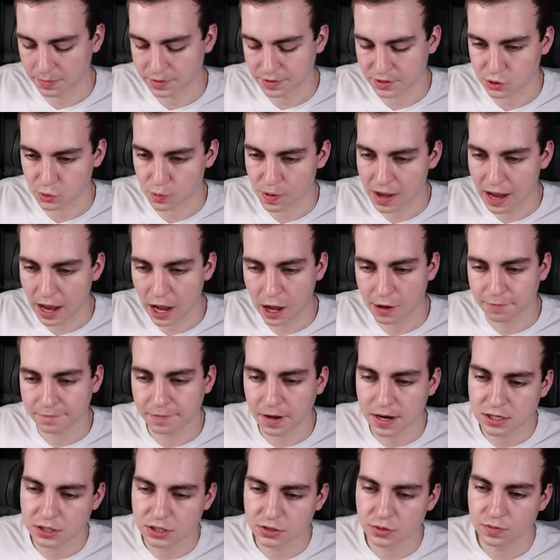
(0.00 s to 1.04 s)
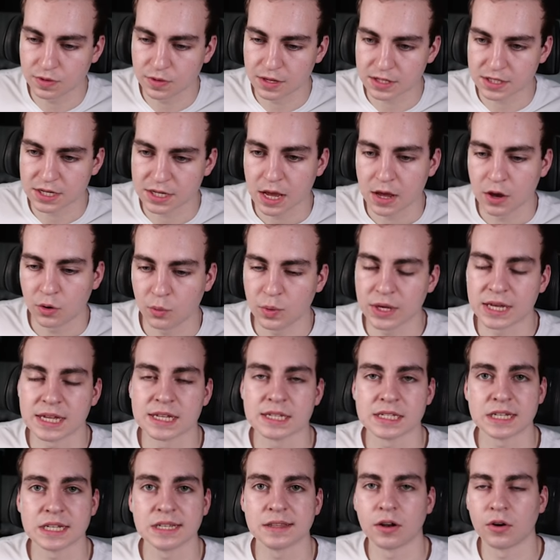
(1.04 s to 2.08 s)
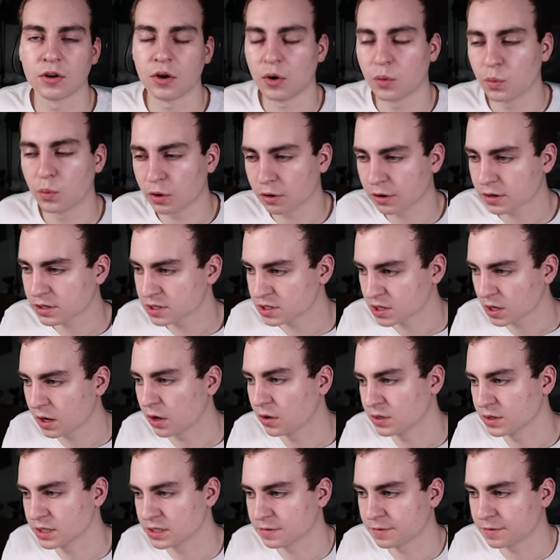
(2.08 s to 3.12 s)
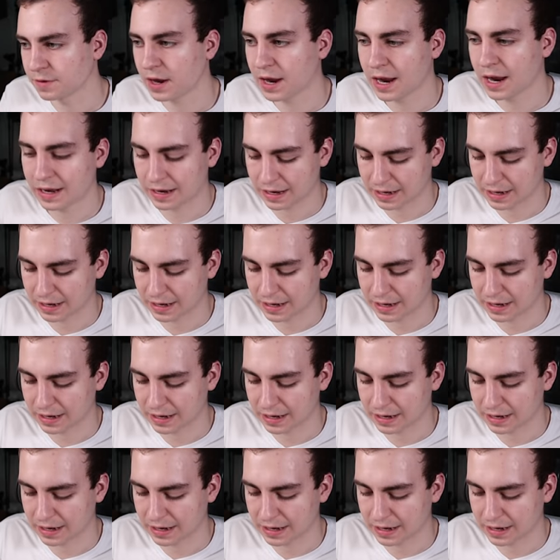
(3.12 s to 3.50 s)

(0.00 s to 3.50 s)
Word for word: And so now if I do this, we can see that all works, all is fine.